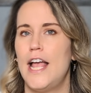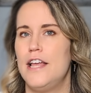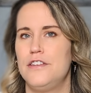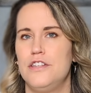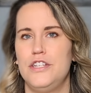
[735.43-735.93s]

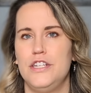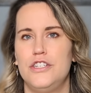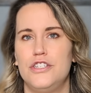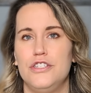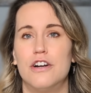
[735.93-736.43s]
and to
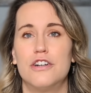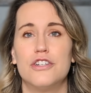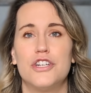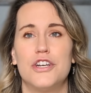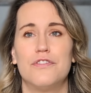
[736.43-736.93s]
teach
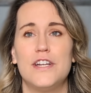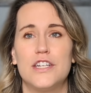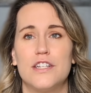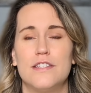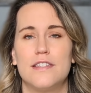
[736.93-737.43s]
younger
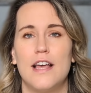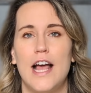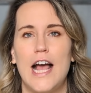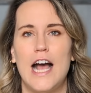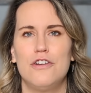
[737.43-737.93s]
generations
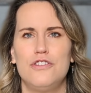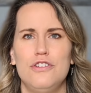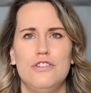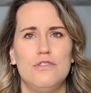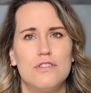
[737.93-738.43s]
how to
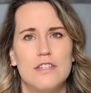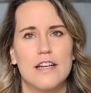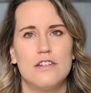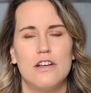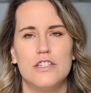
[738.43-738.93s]
use
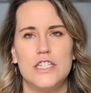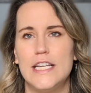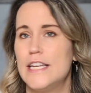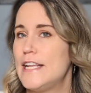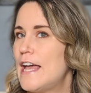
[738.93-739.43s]
technology
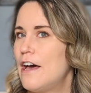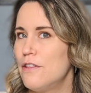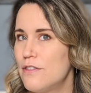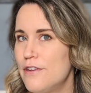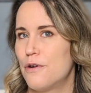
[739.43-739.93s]
in a
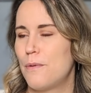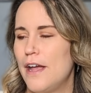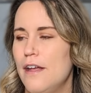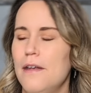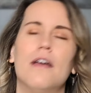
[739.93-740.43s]
healthier
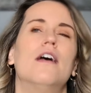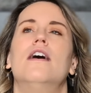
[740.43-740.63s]
way.